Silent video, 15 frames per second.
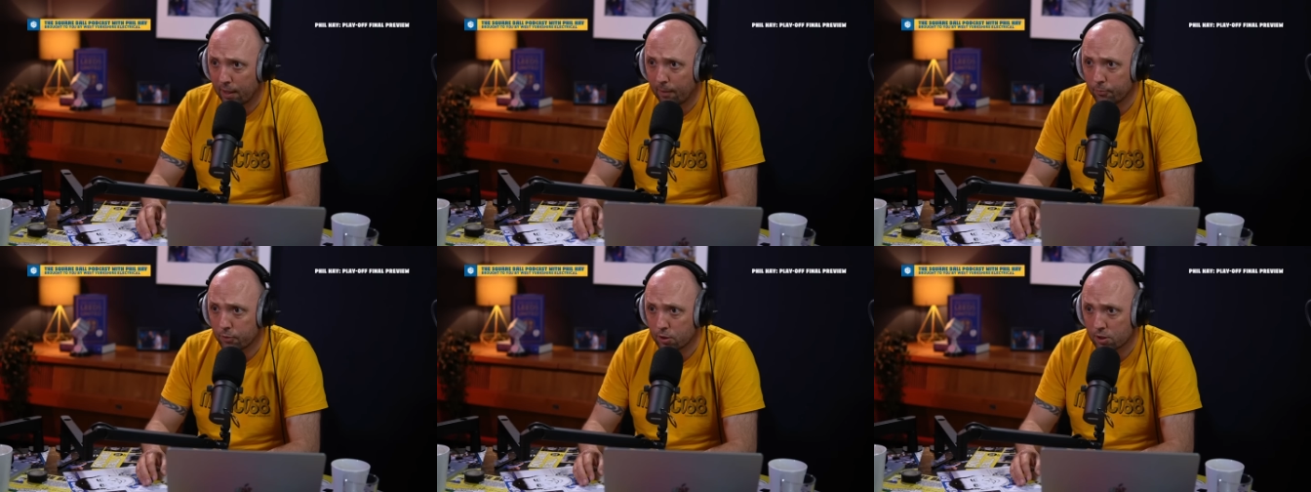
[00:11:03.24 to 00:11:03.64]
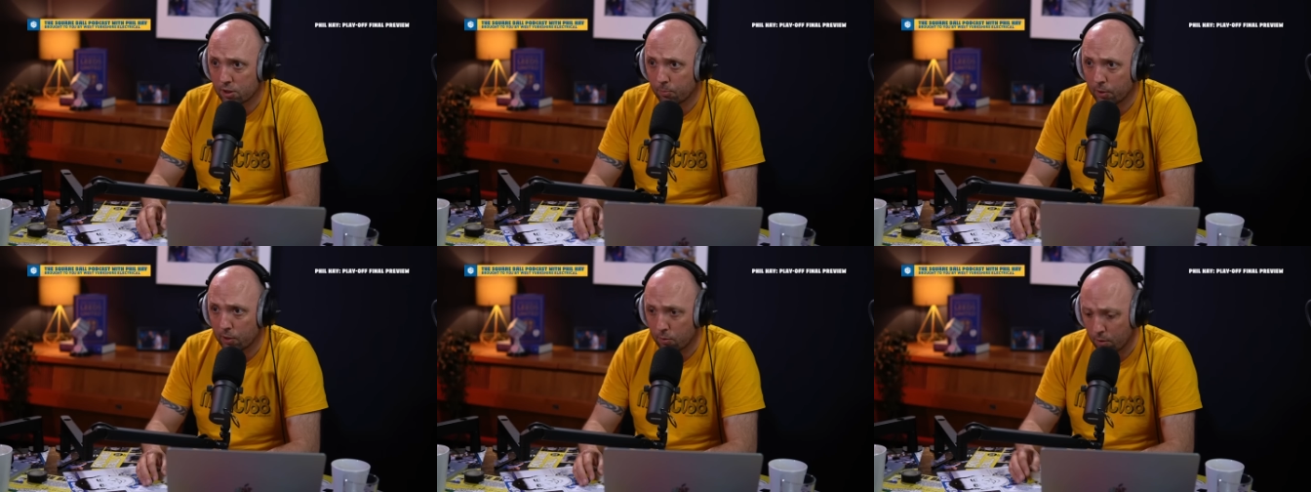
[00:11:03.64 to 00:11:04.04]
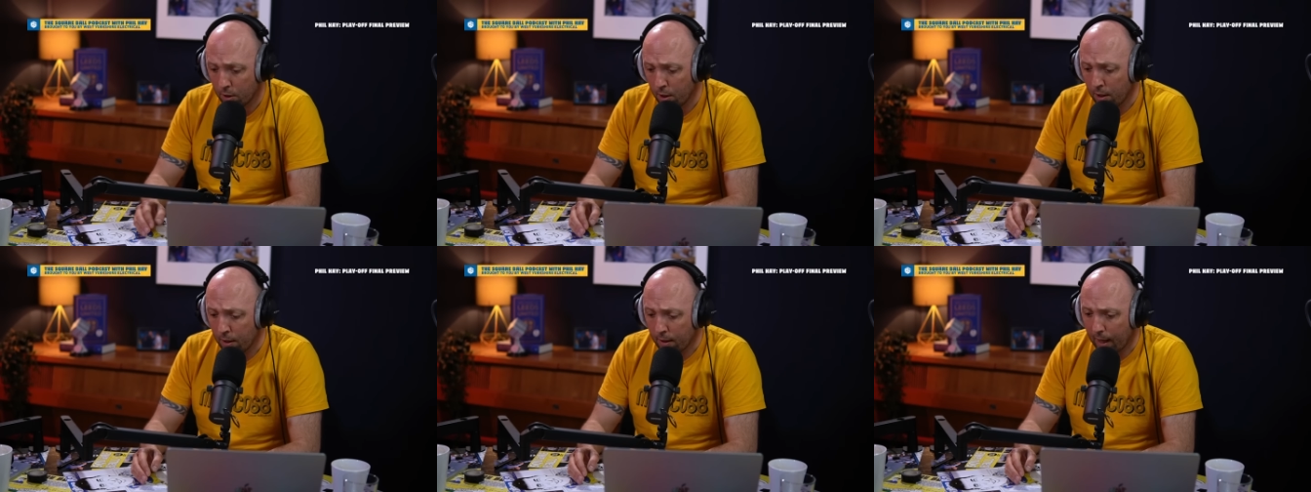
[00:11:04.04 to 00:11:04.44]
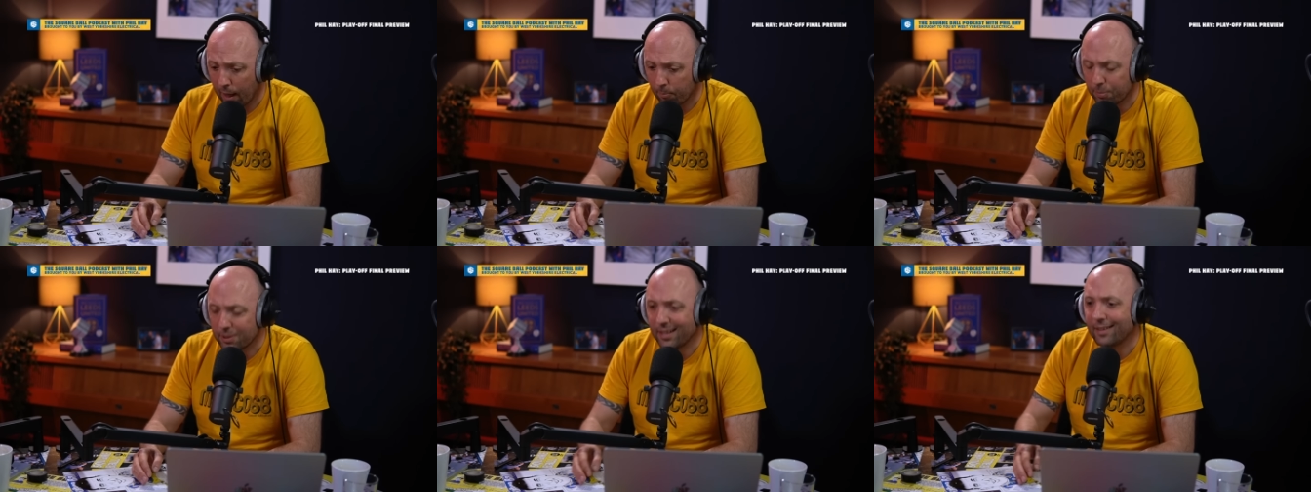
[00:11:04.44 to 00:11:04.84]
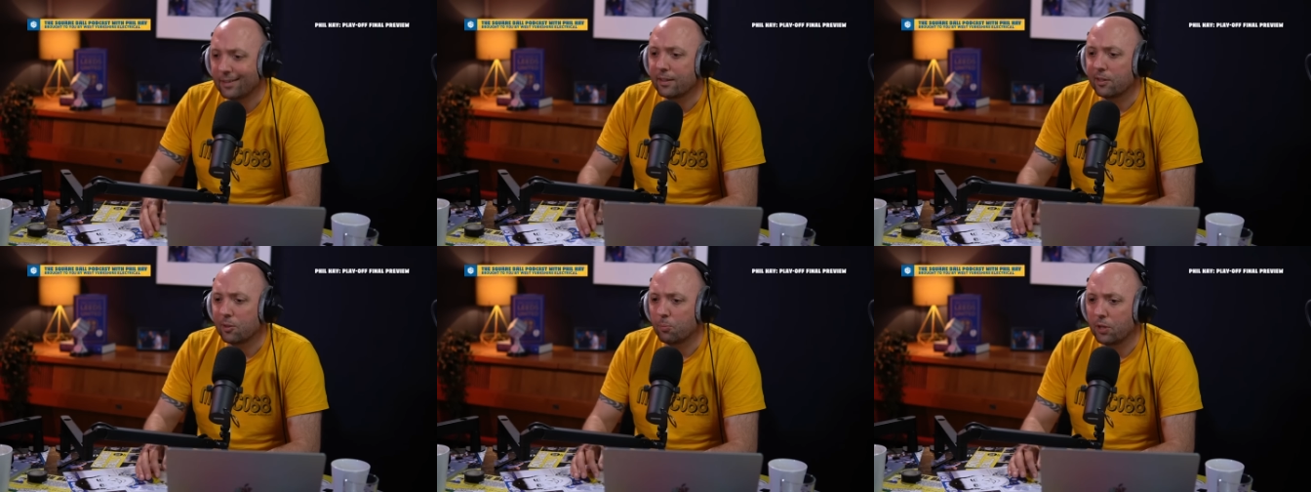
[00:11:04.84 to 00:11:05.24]
that just about, um,
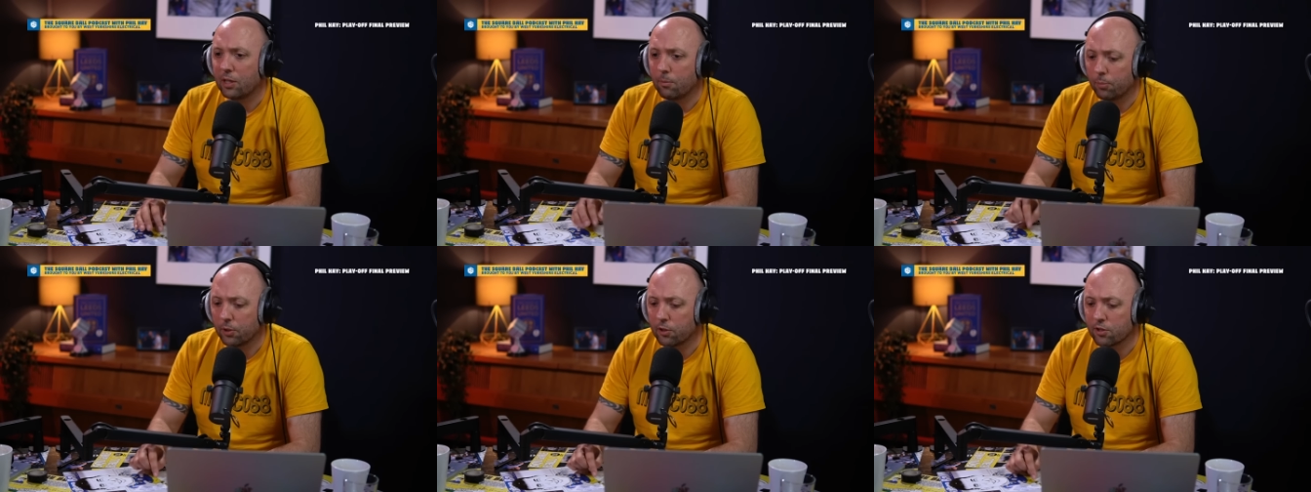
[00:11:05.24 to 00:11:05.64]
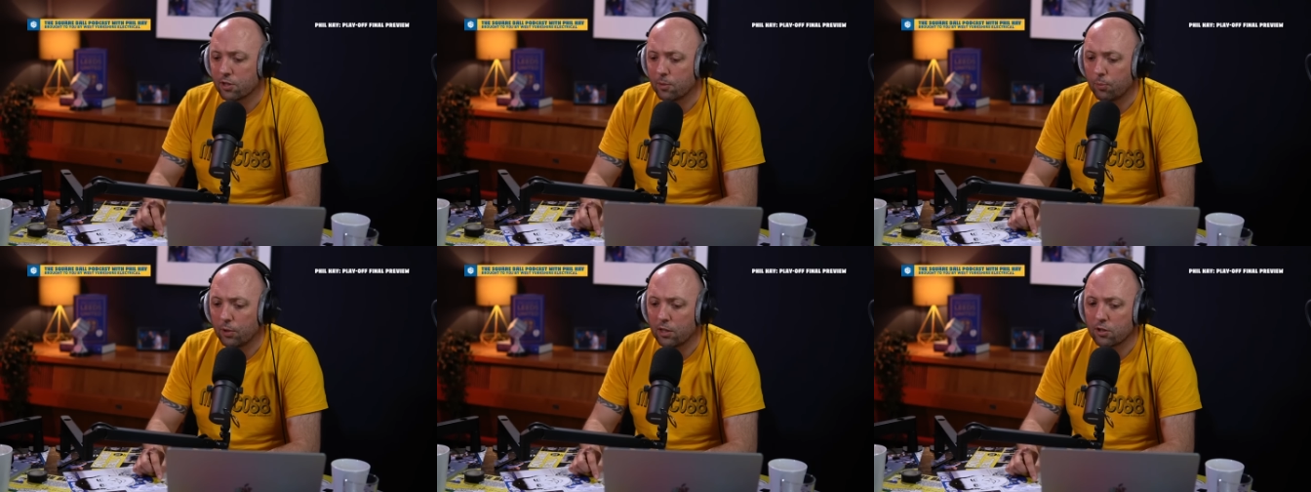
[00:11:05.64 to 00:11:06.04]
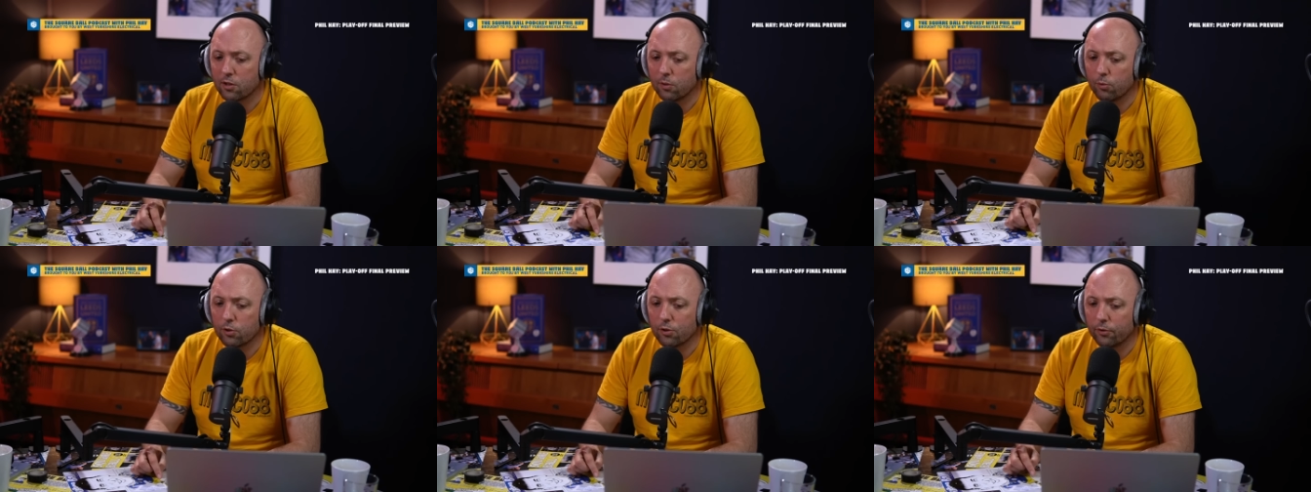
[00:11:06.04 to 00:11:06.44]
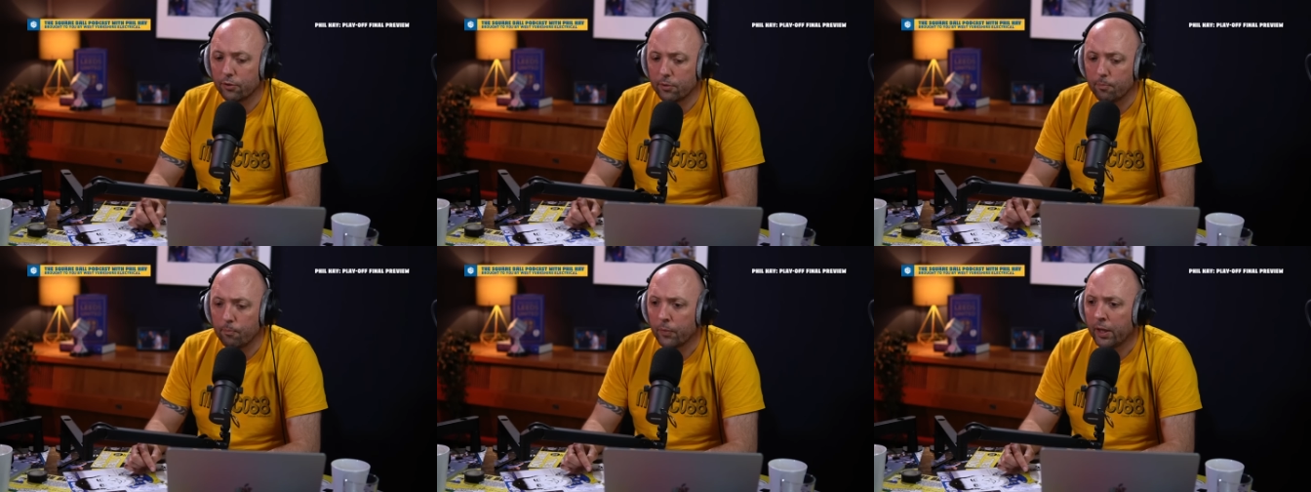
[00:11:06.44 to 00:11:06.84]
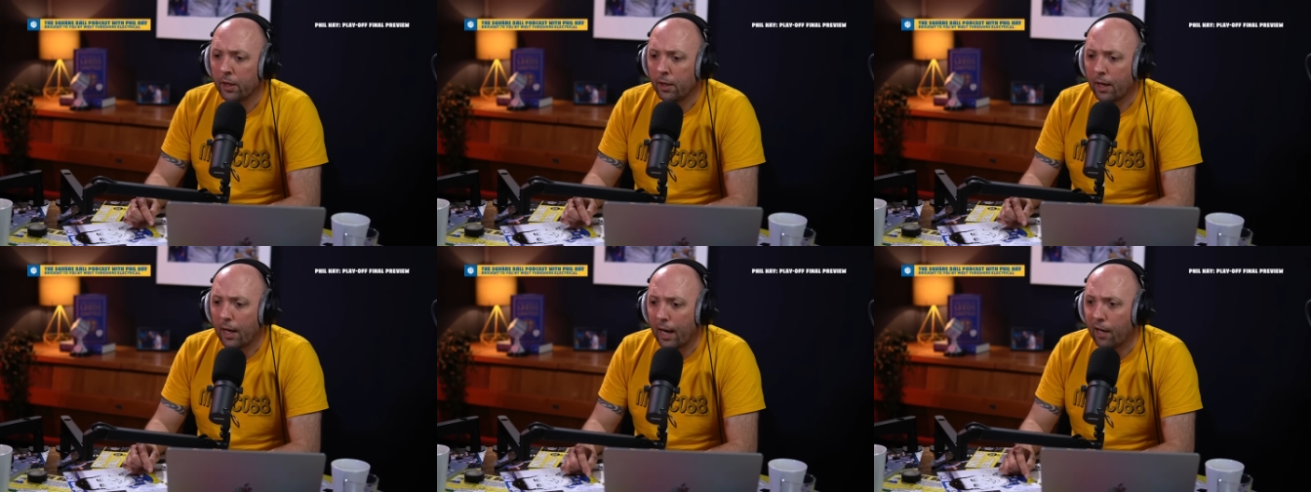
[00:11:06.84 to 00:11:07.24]
particularly the pre- because of the pressure that was on them
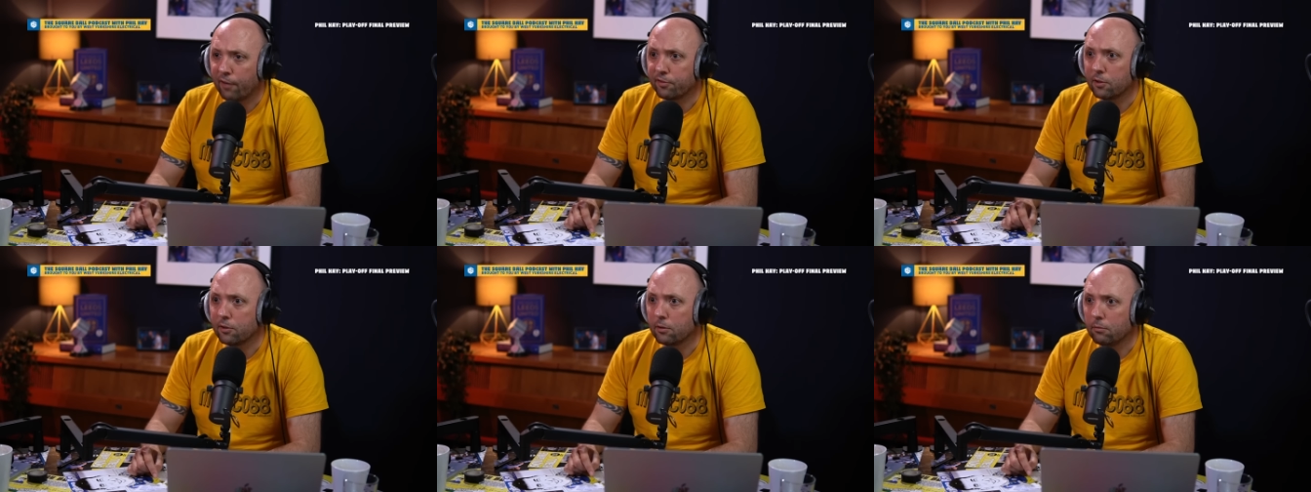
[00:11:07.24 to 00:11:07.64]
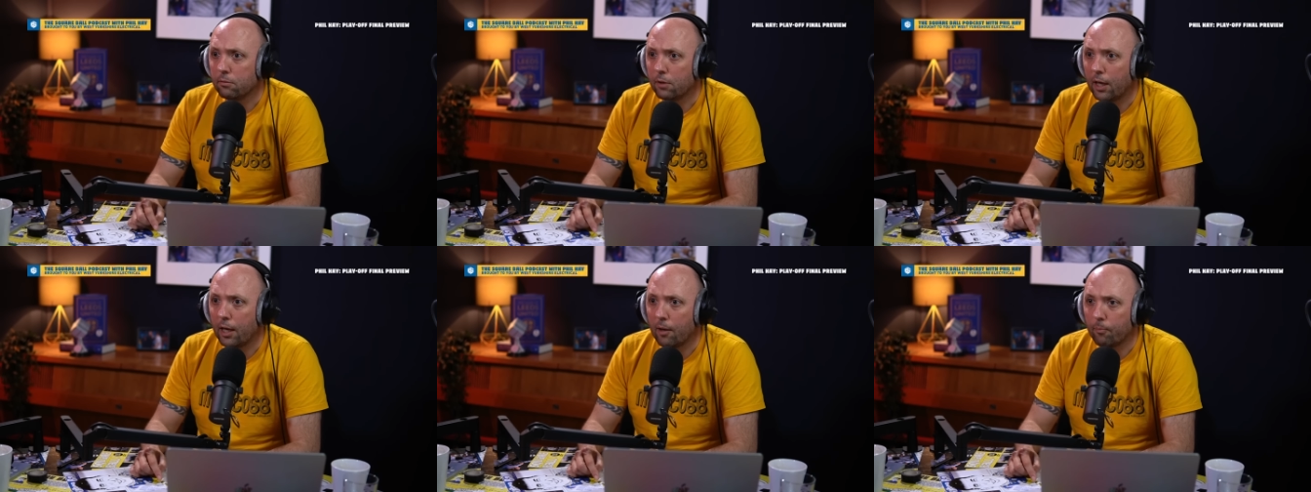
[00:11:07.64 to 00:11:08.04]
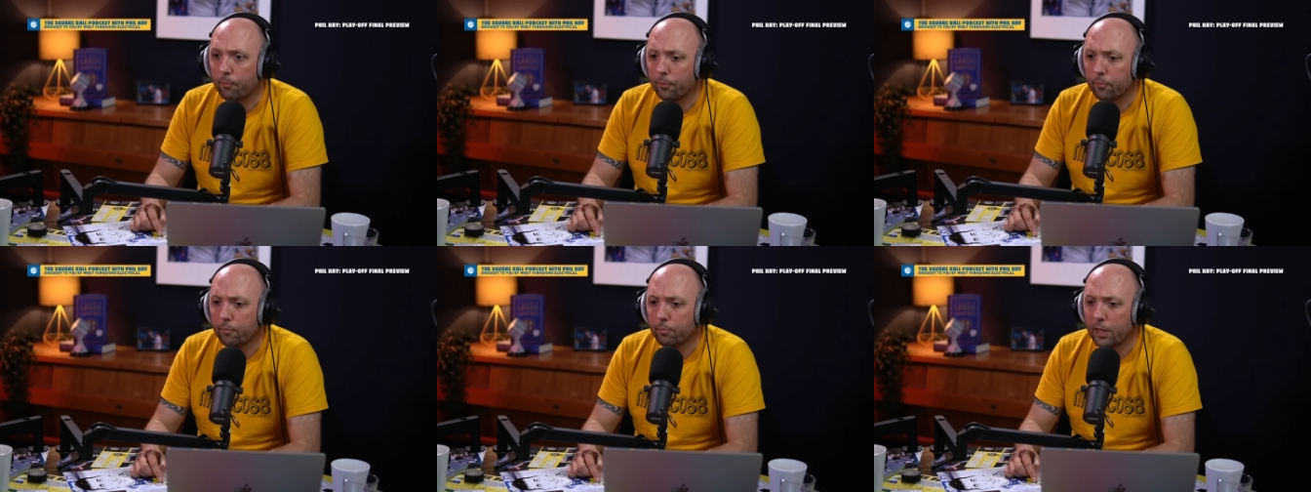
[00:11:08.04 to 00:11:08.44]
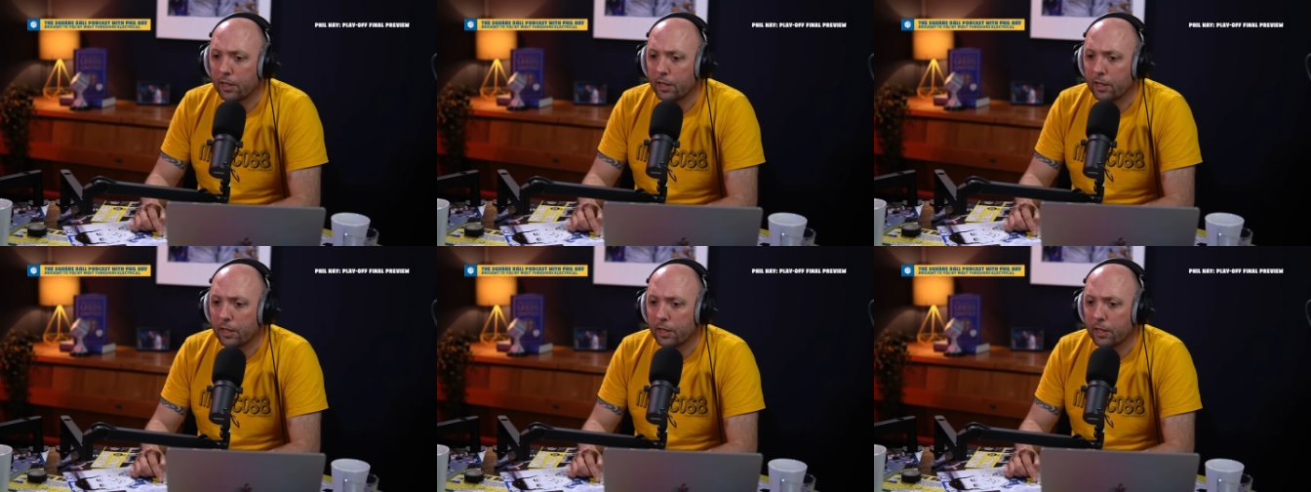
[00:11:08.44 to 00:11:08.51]
after um,